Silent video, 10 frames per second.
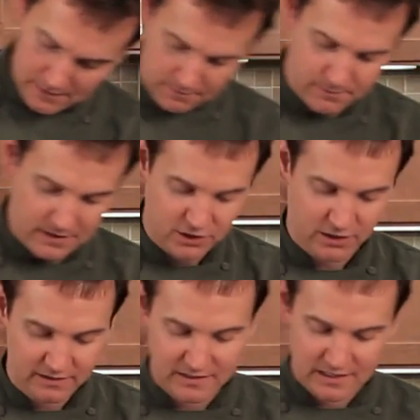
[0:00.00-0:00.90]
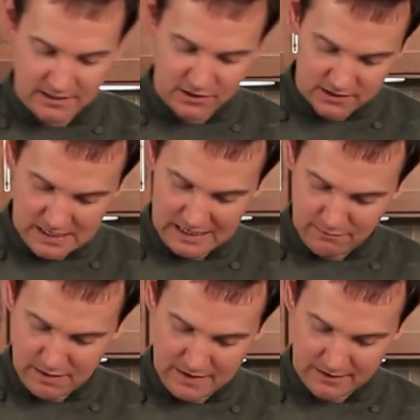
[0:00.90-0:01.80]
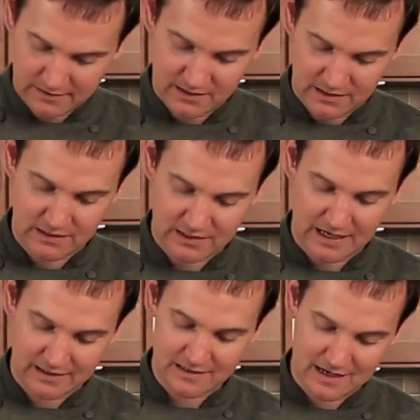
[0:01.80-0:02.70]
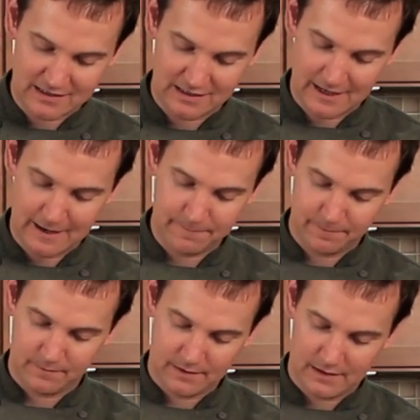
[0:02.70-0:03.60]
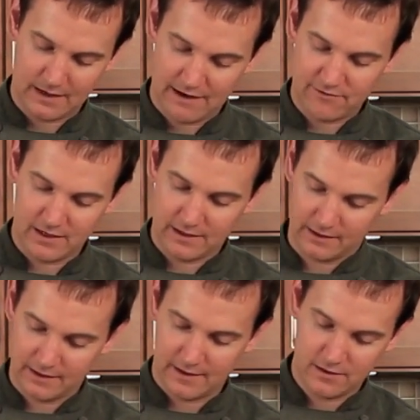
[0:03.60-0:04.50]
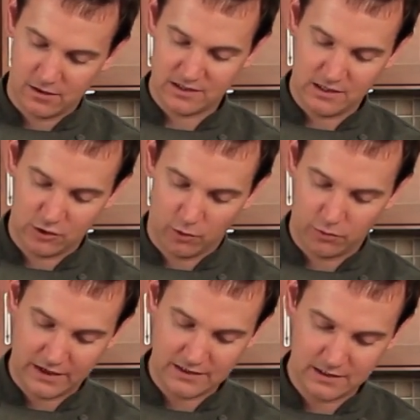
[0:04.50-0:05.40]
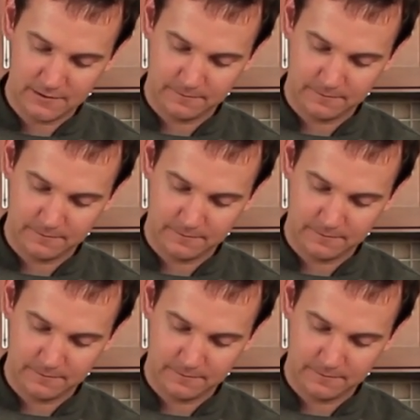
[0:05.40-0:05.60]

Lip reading: But as you can see, it's just taken me about 60 seconds there to get everything nicely incorporated.